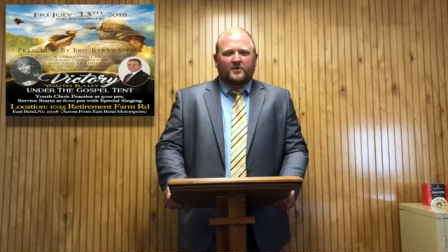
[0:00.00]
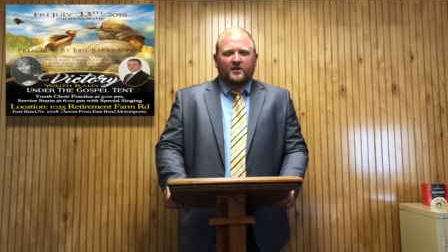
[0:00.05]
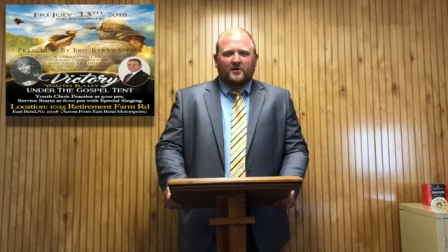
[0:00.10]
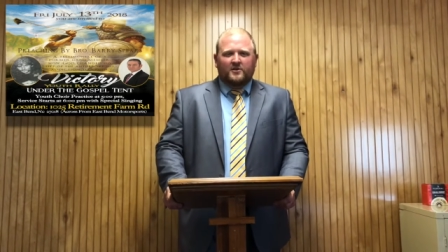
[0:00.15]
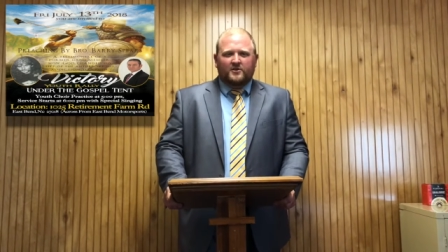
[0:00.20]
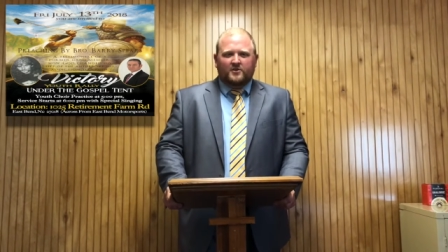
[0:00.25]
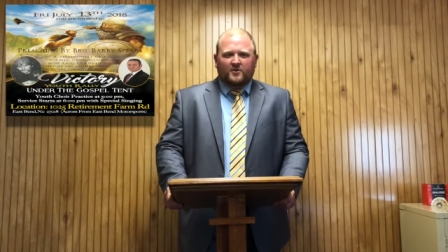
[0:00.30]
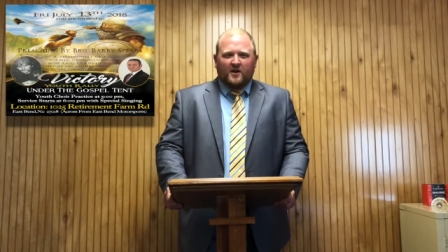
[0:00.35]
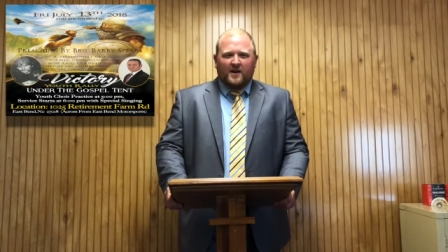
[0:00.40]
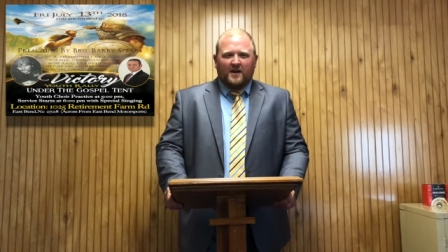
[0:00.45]

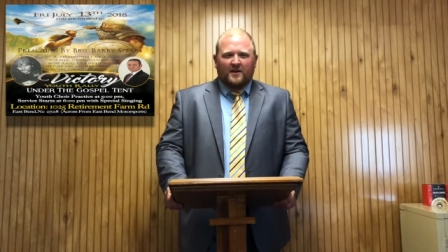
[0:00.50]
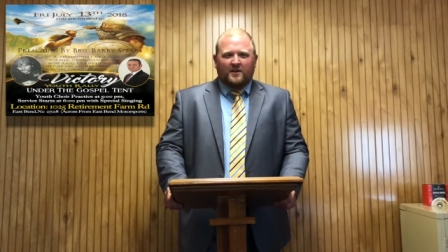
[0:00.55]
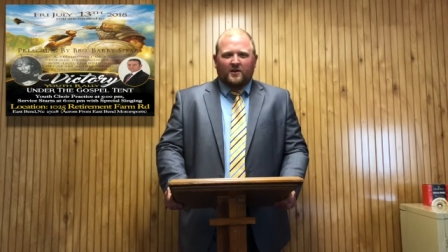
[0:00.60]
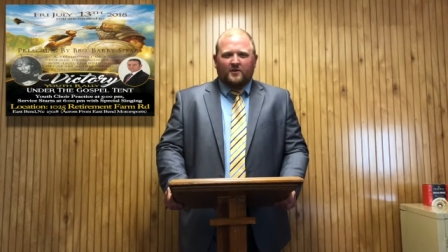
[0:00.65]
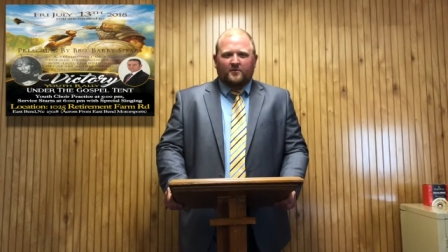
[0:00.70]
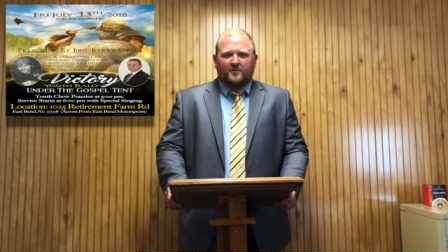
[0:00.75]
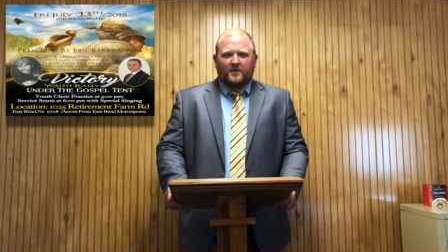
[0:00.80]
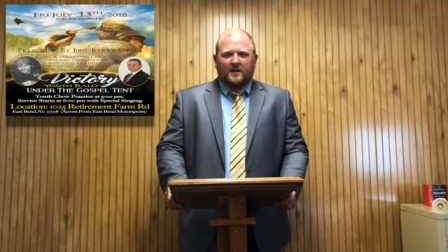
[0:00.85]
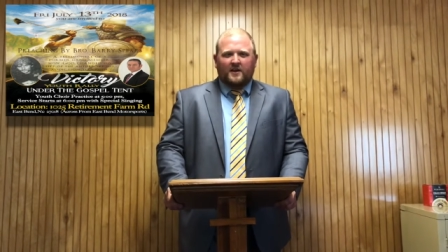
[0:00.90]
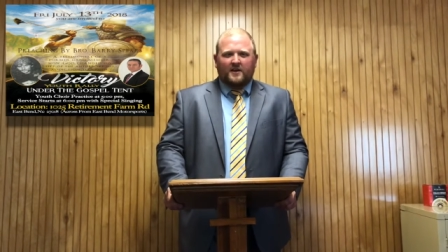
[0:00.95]
touch crack
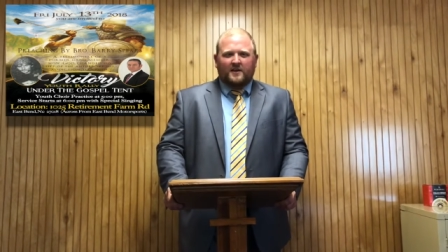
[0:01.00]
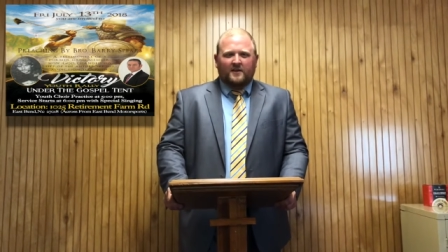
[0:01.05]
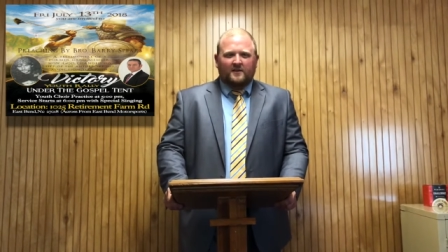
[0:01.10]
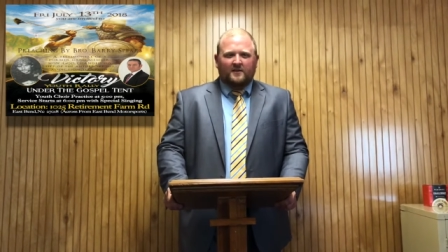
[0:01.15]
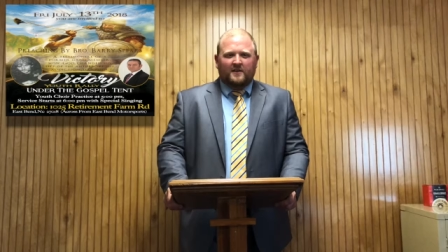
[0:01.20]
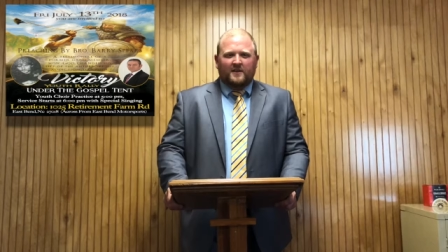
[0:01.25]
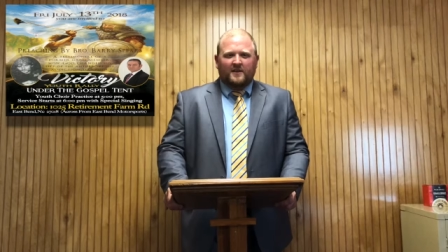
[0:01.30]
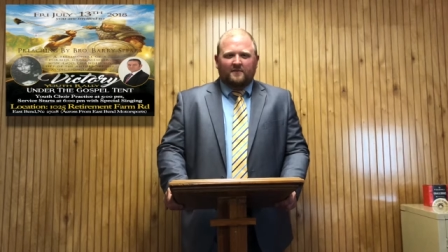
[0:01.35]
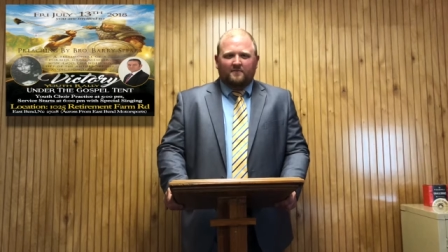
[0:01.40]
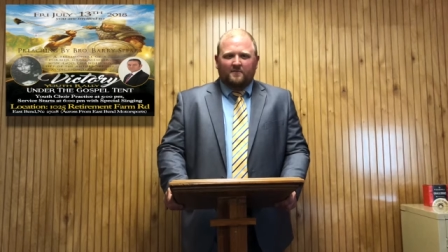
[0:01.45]

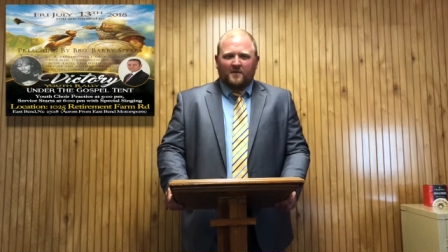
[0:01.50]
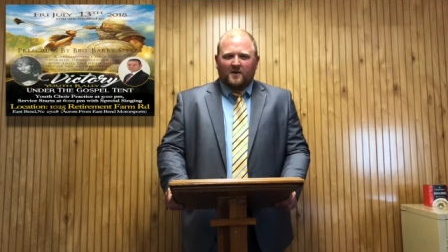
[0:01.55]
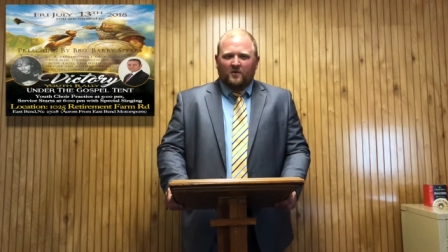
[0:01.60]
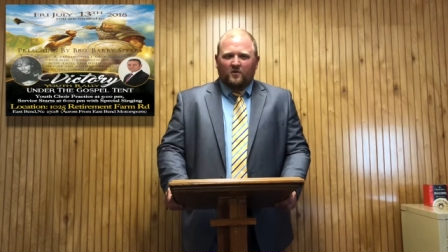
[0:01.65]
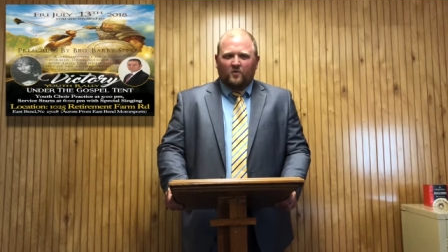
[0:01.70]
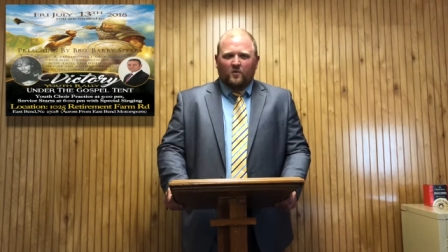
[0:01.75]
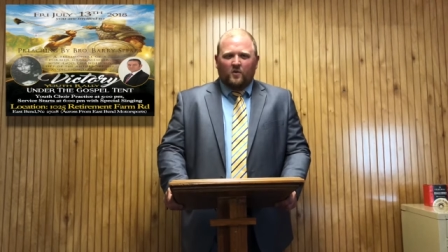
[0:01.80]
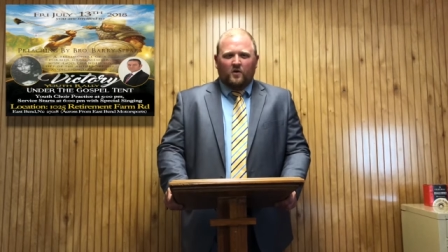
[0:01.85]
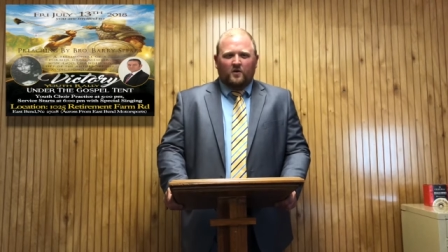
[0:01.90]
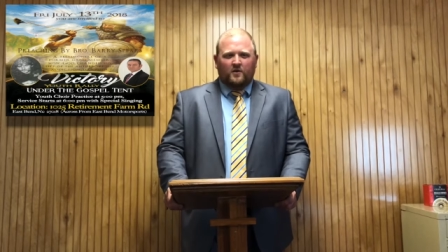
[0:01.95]
cocaine, get
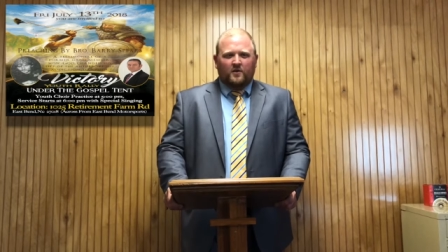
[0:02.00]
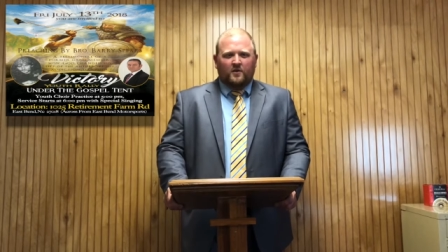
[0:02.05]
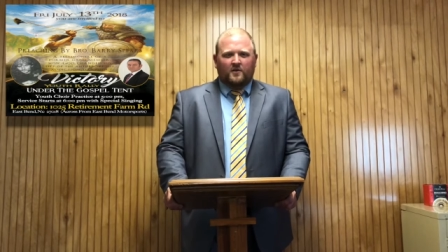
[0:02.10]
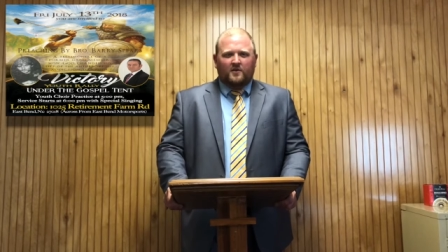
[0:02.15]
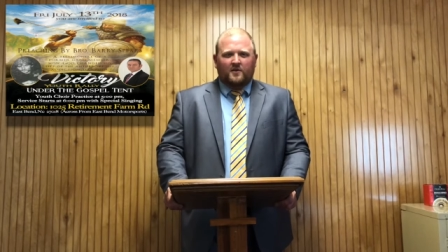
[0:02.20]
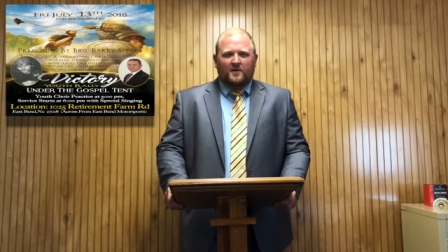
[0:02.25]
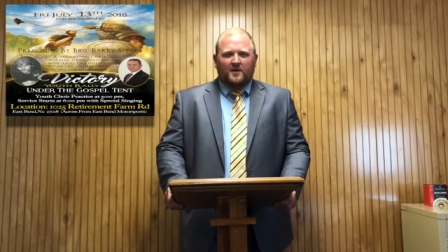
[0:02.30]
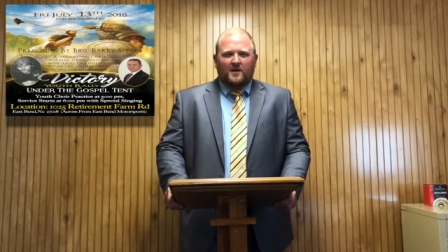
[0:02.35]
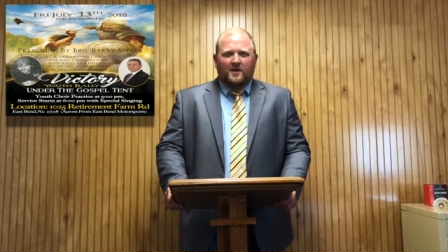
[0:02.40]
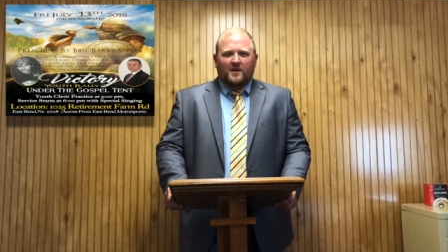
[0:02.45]

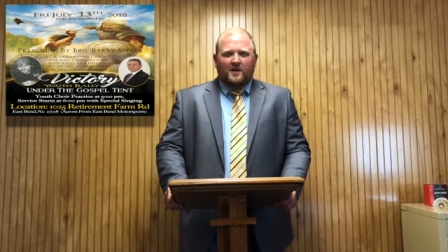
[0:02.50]
marijuana.